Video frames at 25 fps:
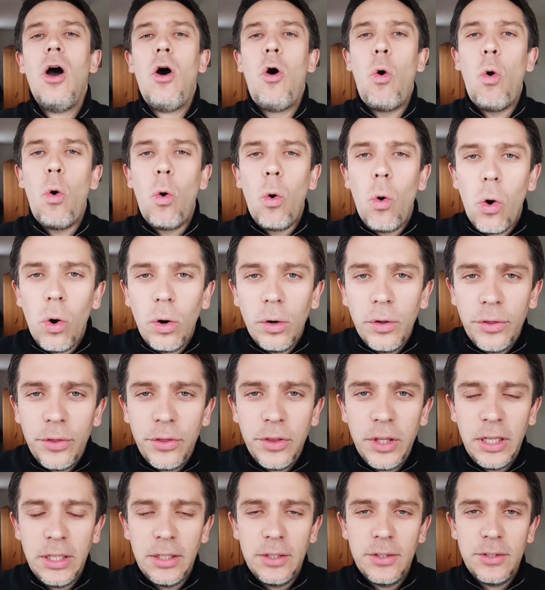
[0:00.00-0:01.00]
all
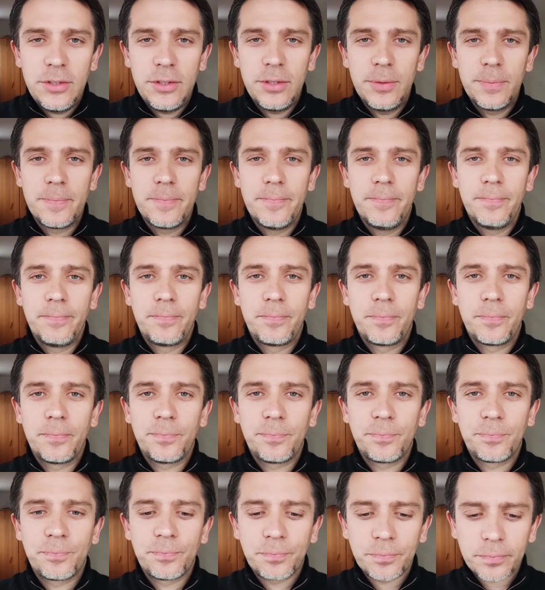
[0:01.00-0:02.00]
things
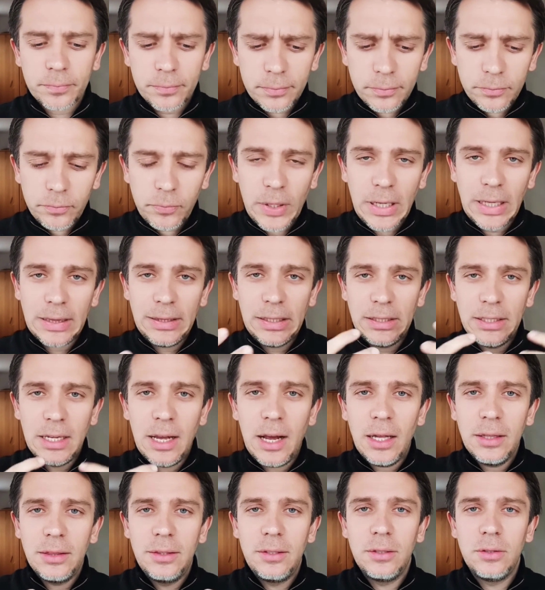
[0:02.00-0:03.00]
that
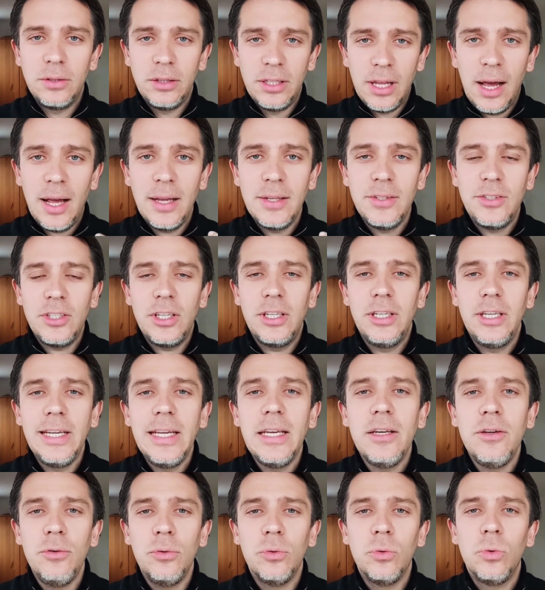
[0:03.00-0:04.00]
God does
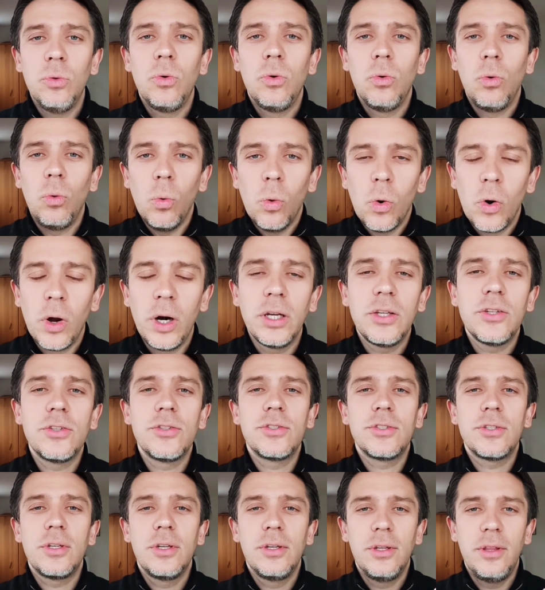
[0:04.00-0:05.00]
in you
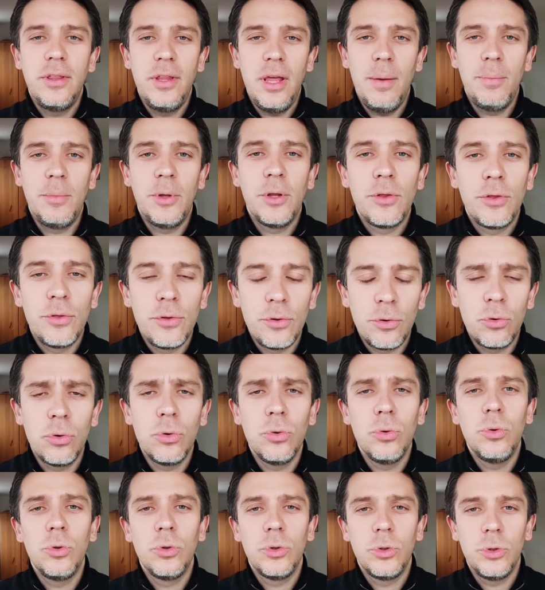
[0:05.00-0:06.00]
works them
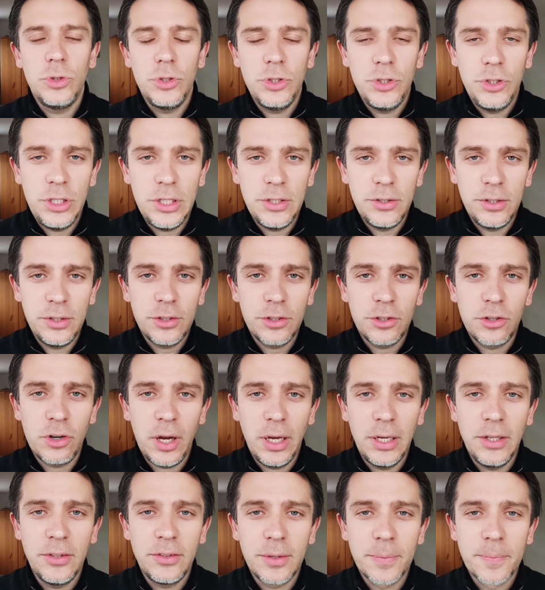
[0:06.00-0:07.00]
through Jesus
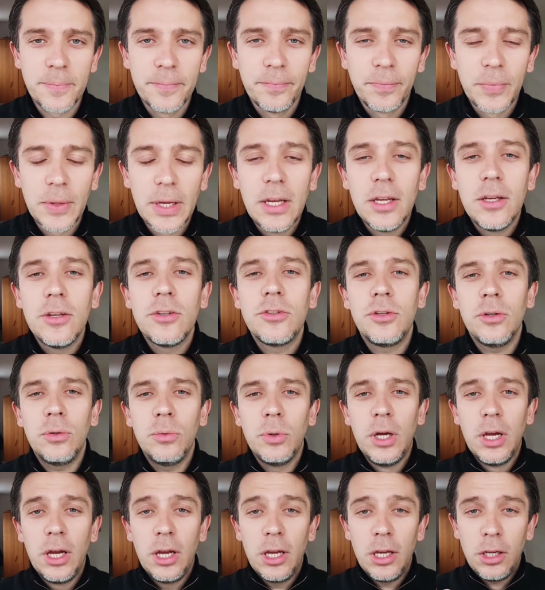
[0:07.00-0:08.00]
Christ.
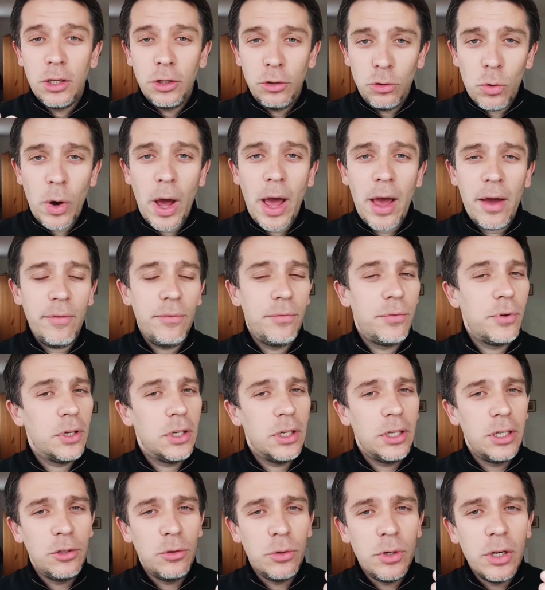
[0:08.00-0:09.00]
So you have
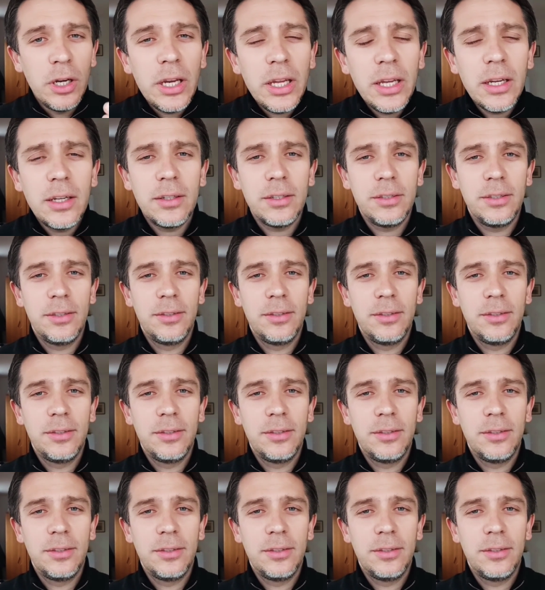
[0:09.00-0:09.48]
a unique